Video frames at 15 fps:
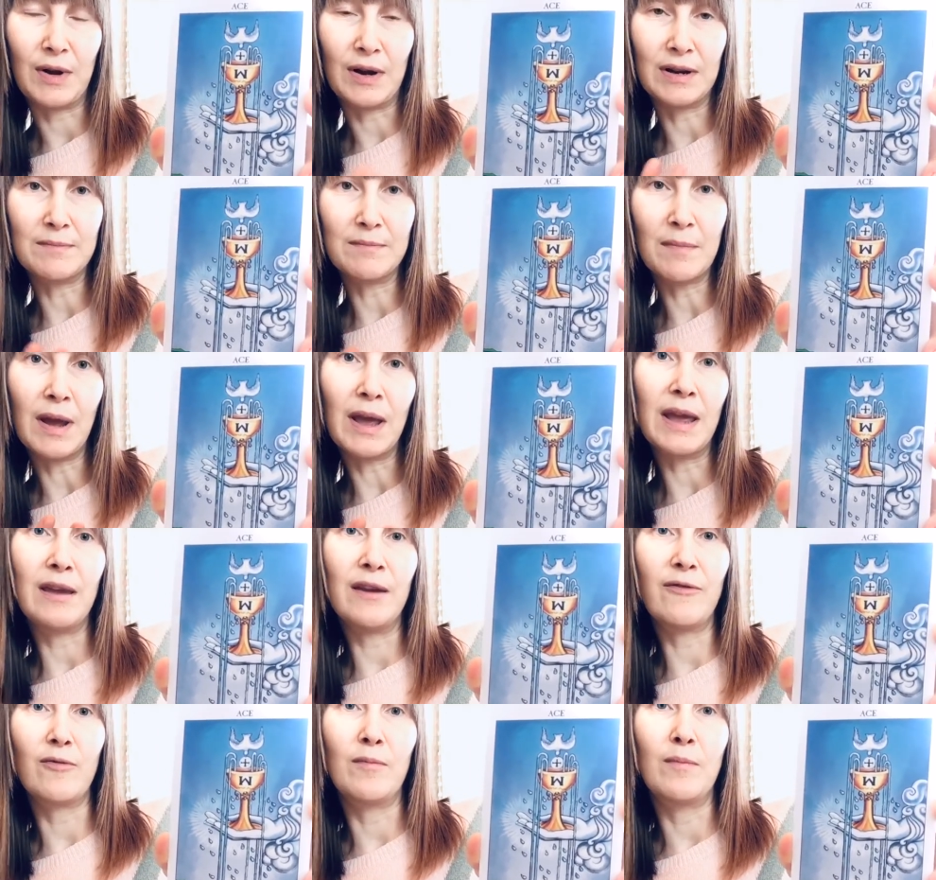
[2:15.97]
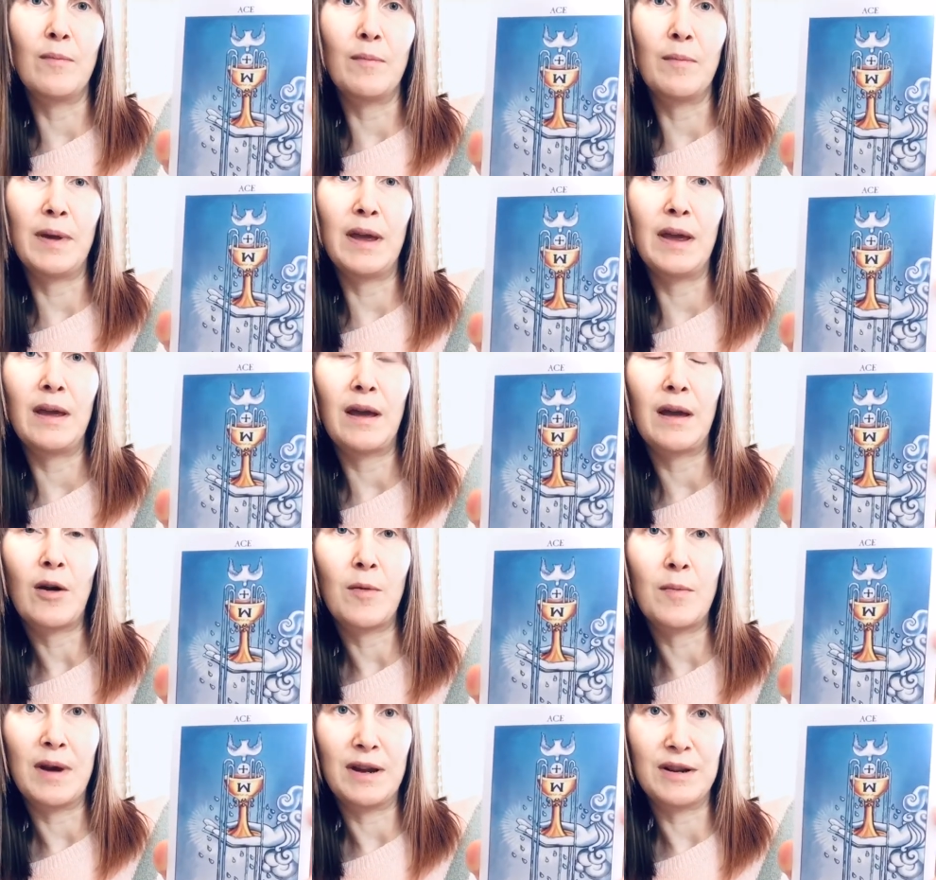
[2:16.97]
And it may even be a
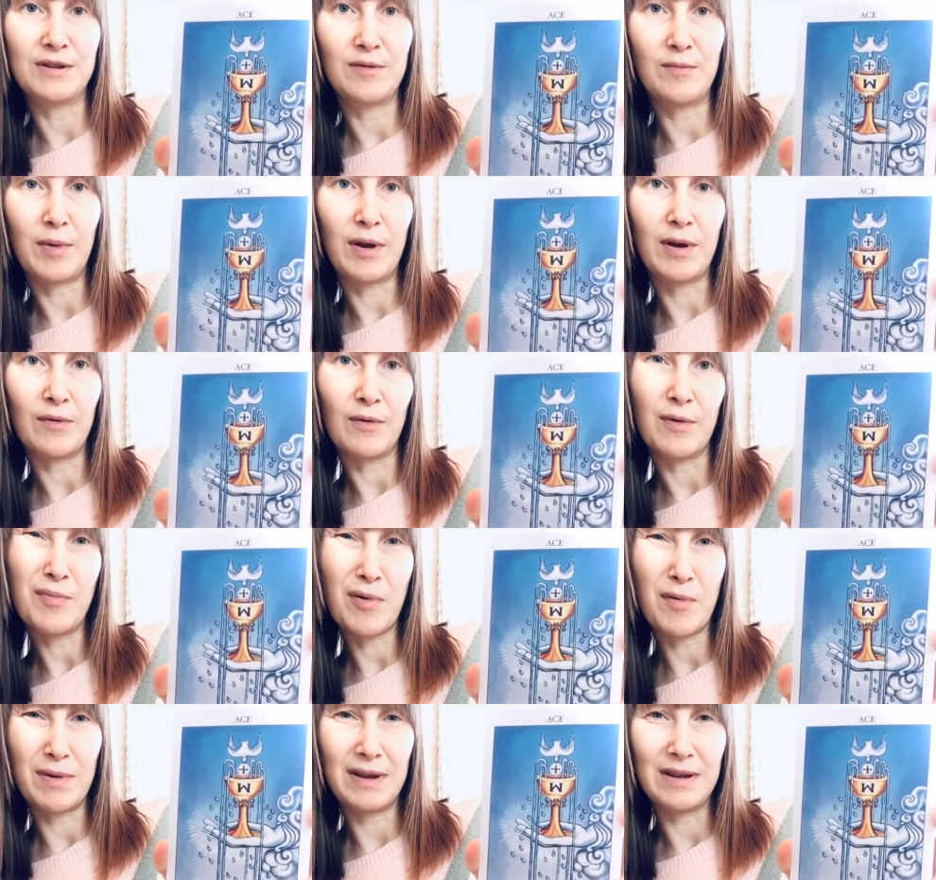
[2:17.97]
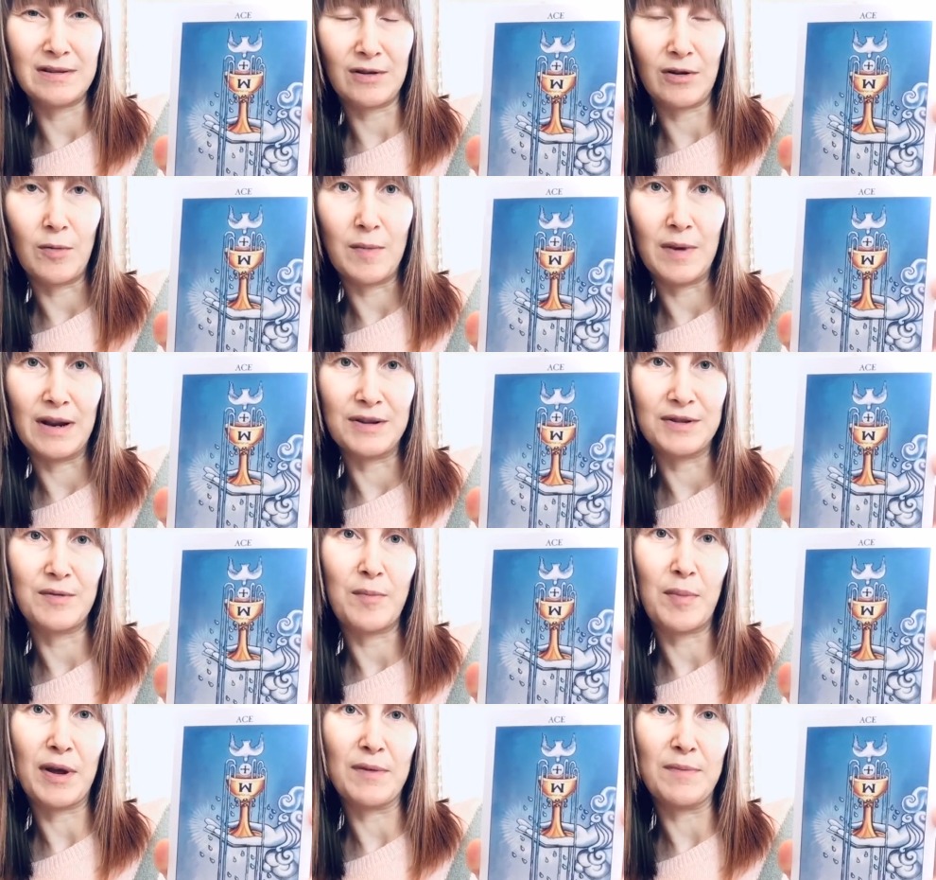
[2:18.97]
combination of both, or it probably is a combination
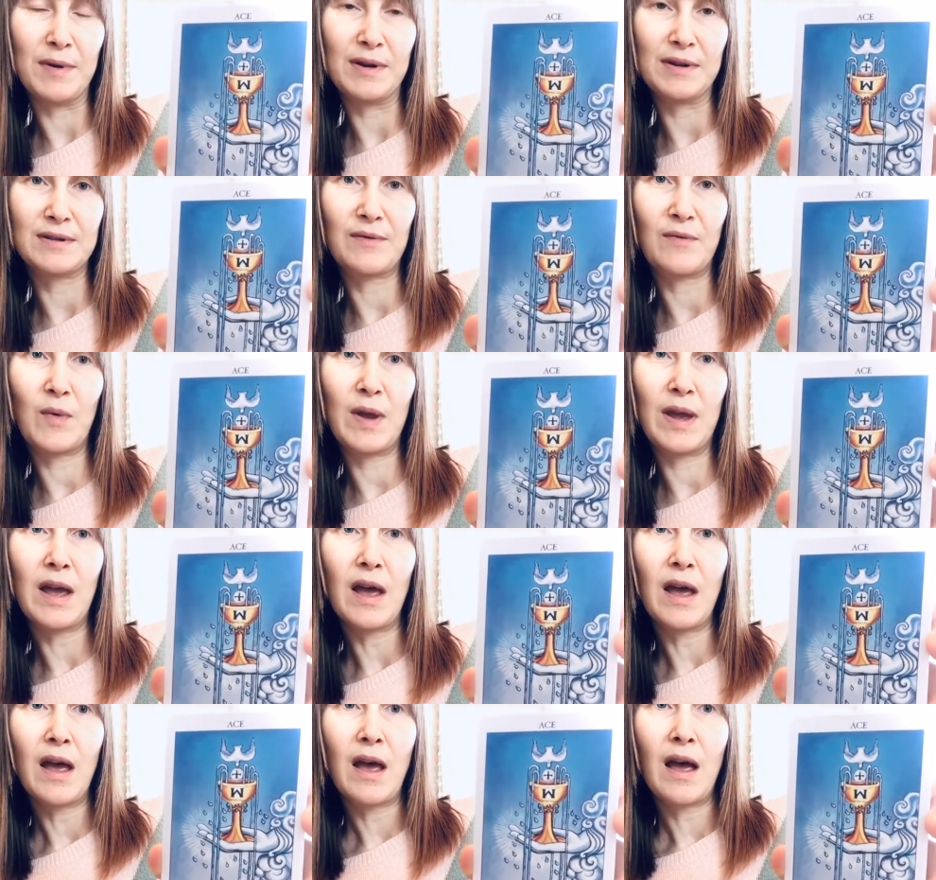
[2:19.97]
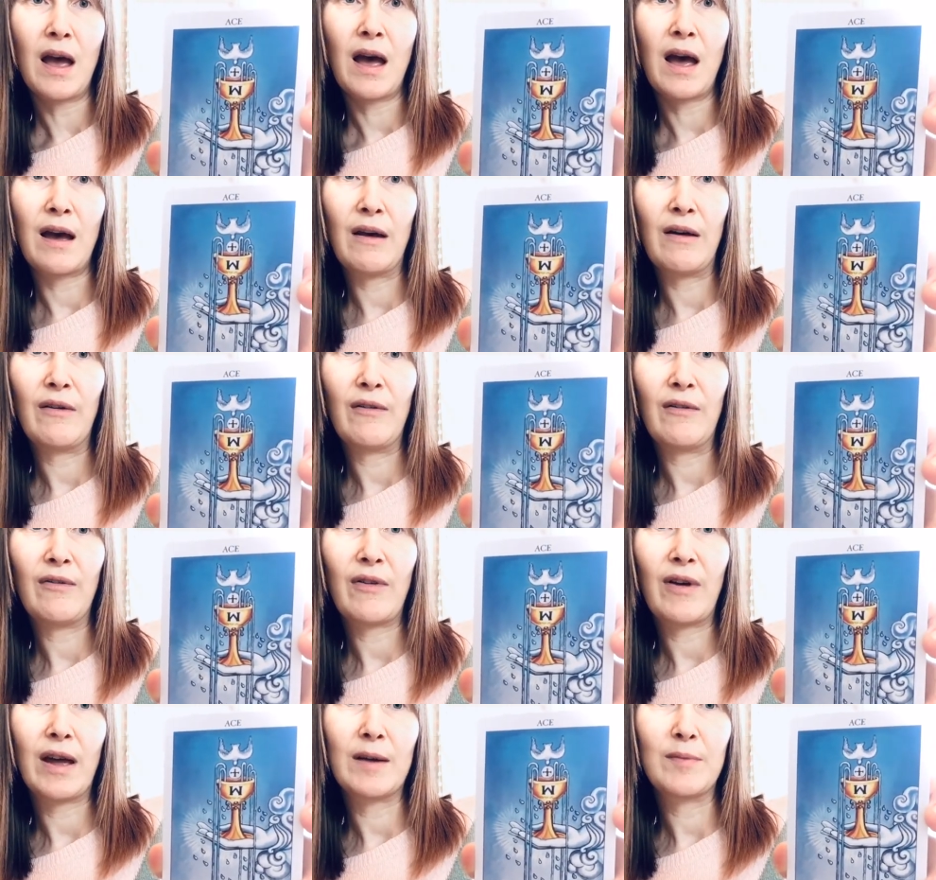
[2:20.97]
of both, because if we have
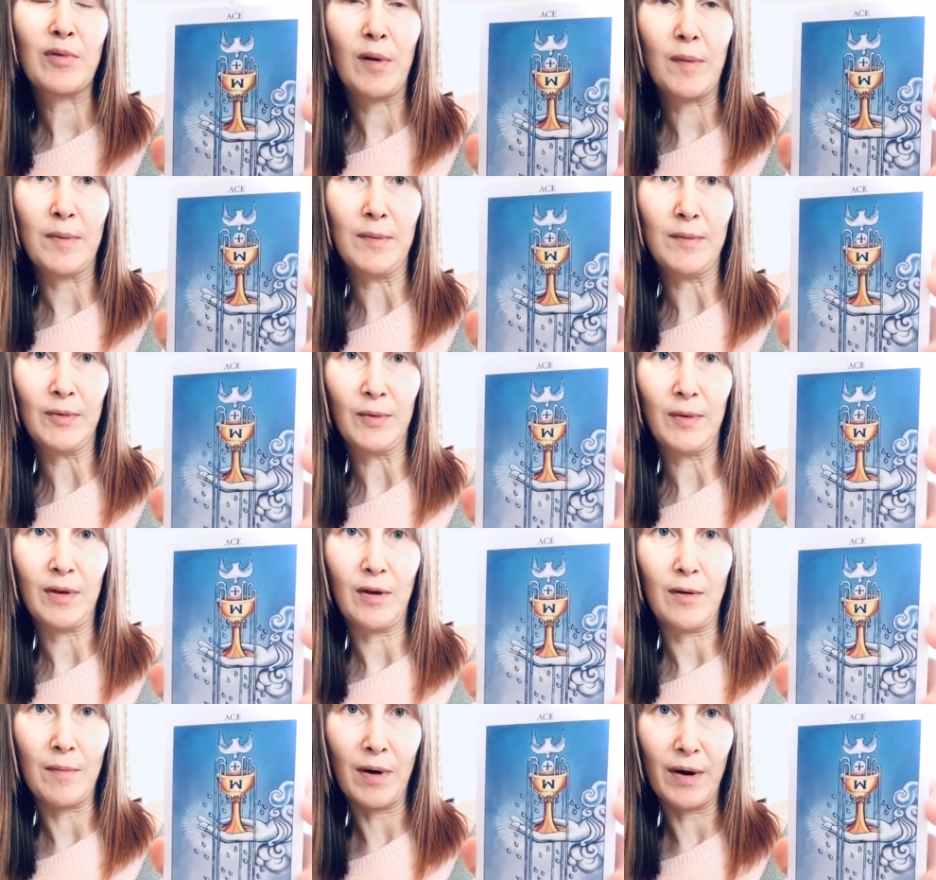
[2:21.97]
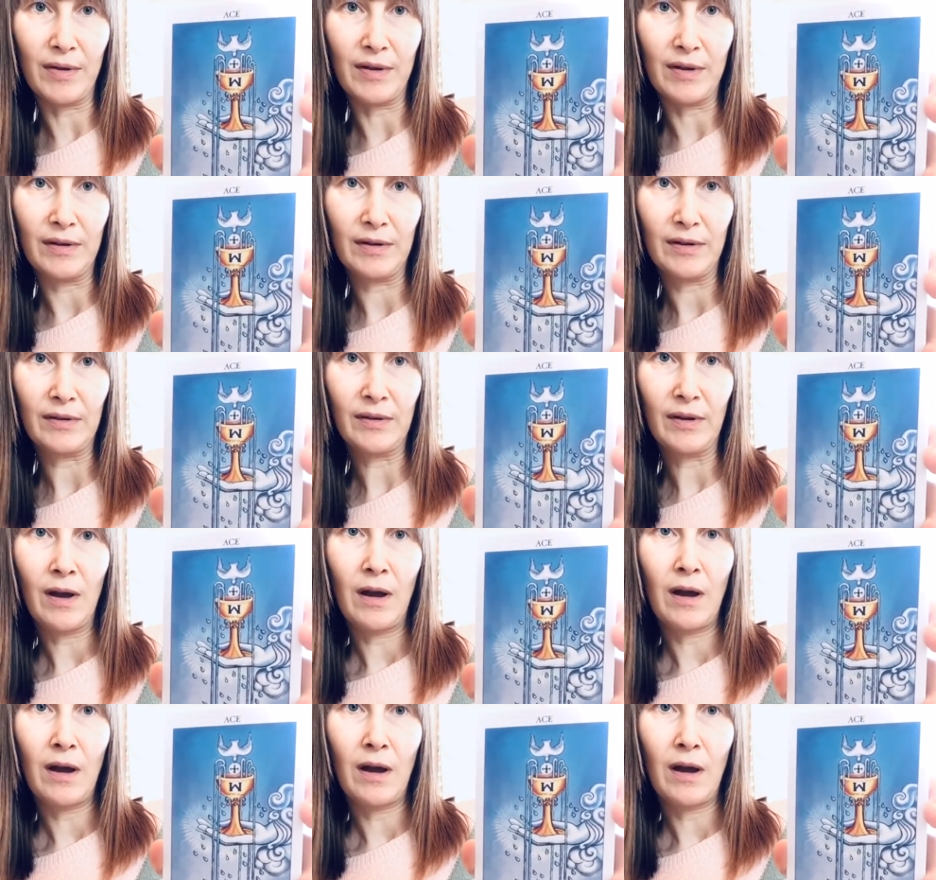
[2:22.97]
had problems with our mothers,